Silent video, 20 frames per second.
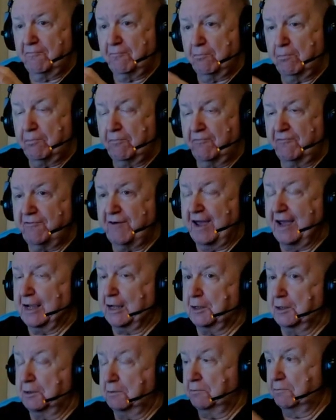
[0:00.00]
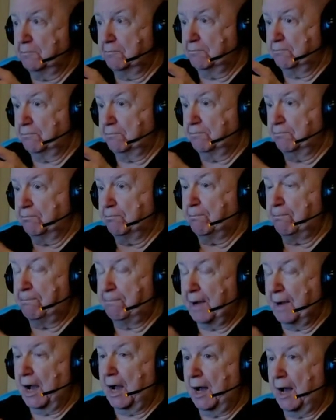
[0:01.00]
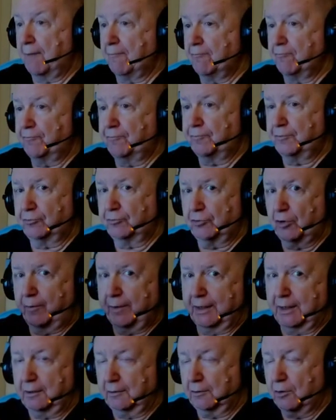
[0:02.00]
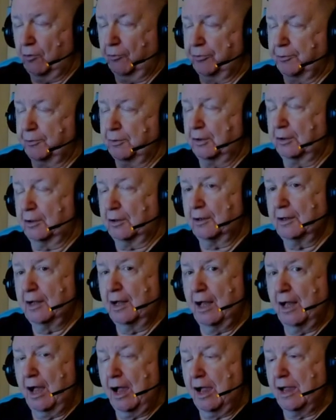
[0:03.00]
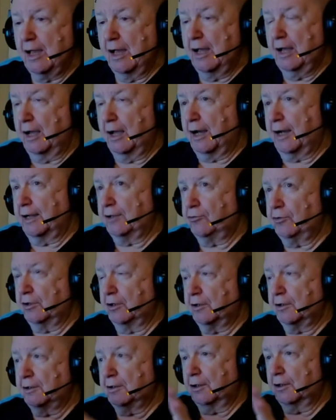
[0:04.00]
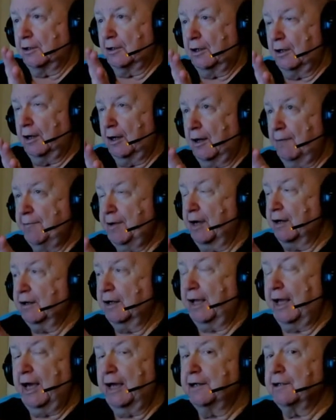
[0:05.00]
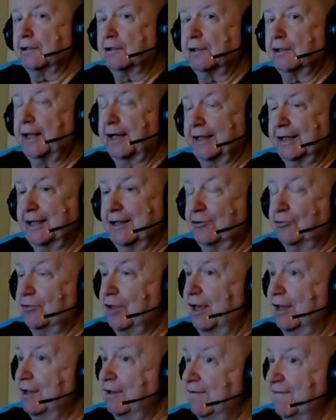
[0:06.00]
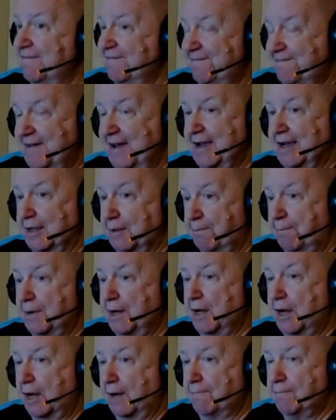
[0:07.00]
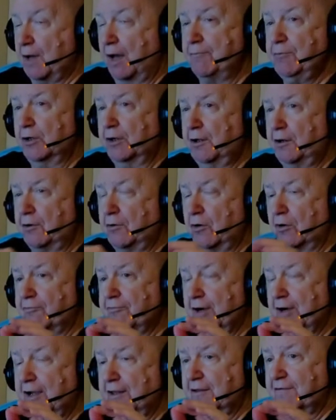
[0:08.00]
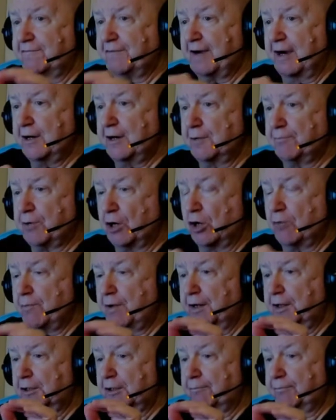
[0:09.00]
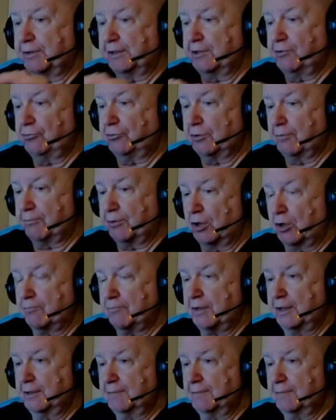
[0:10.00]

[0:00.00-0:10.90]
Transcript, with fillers: fake bomb so we can go through, you know. I said, uh, I'm not going to handle it like it's a fake bomb. I'm going to notify the fire department and the police department